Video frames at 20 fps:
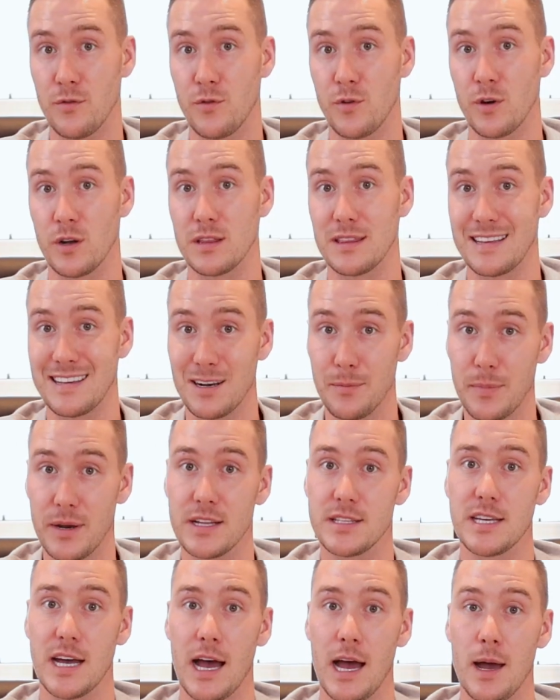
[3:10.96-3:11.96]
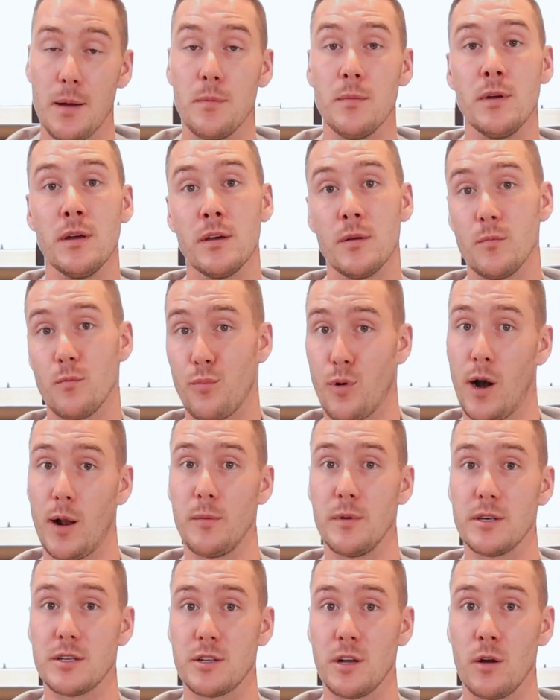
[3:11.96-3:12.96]
for a little bit of time,
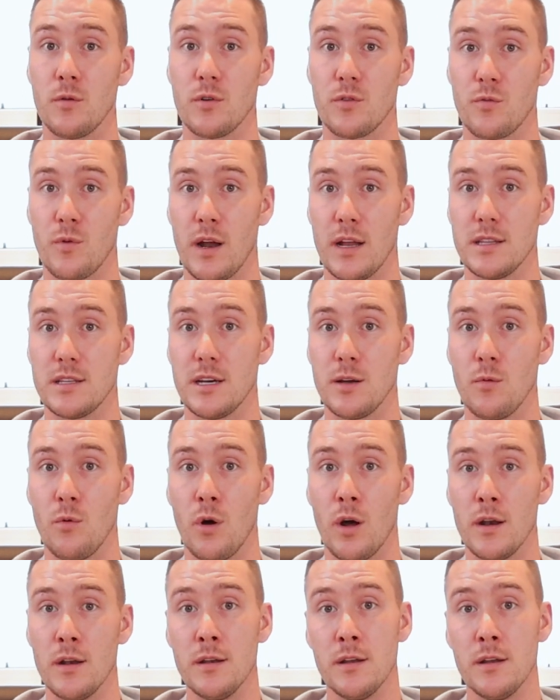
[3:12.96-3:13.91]
probably start with renting one.